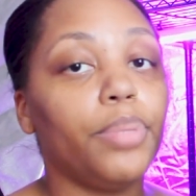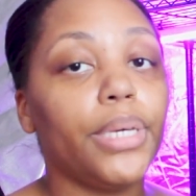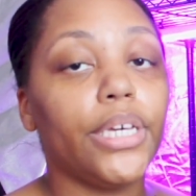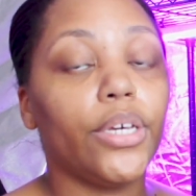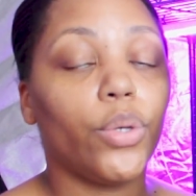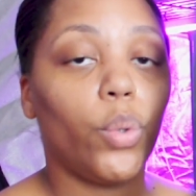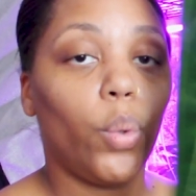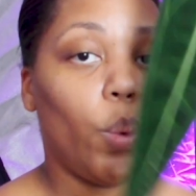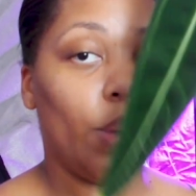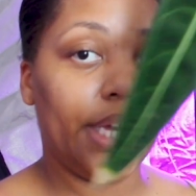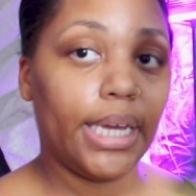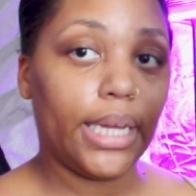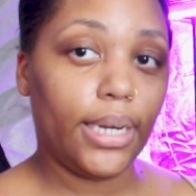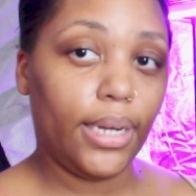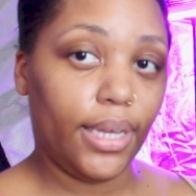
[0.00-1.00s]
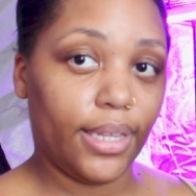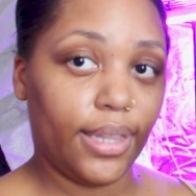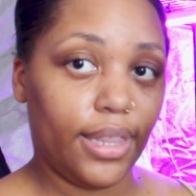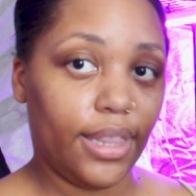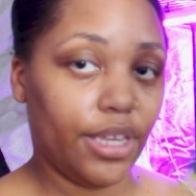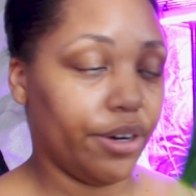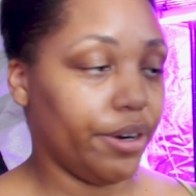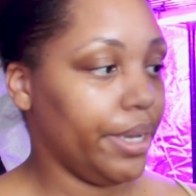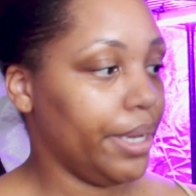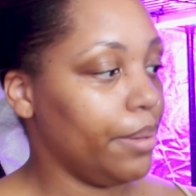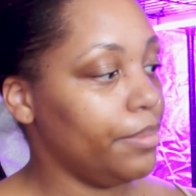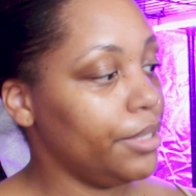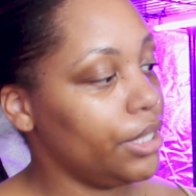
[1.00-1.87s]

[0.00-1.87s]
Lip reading: big queen Anthurium.